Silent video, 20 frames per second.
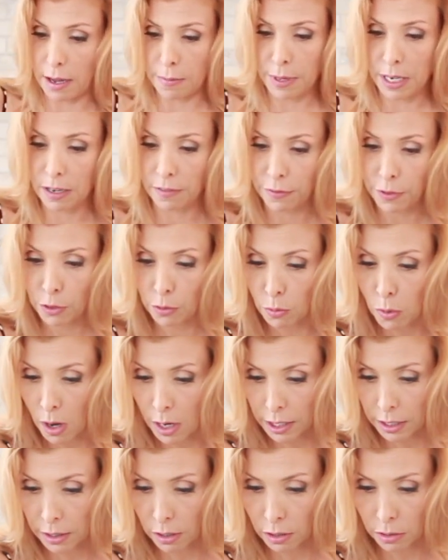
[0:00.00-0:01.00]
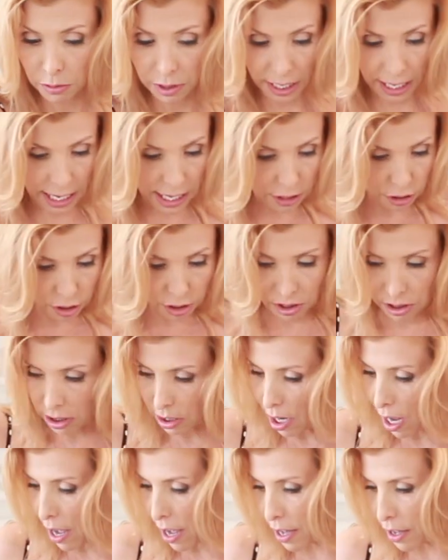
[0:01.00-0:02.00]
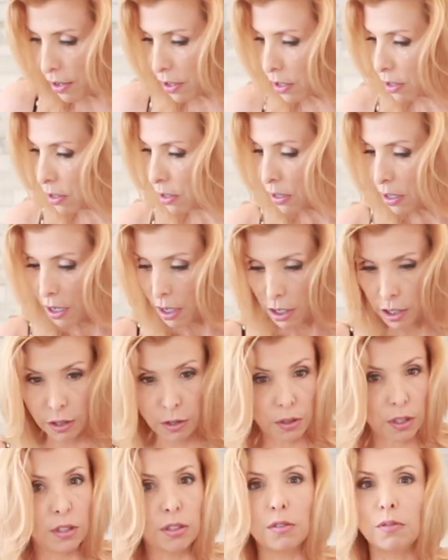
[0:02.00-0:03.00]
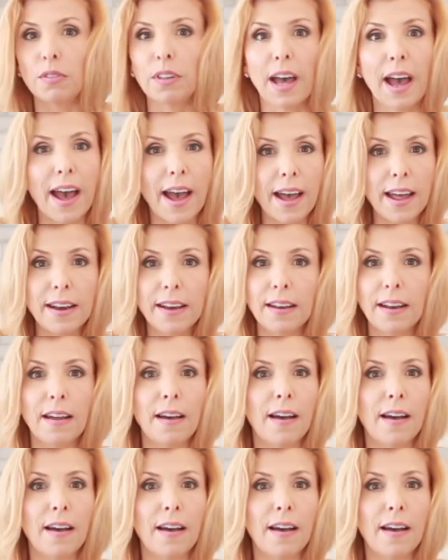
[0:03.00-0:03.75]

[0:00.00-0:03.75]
I mean, if you want to go Cajun style, you can do that.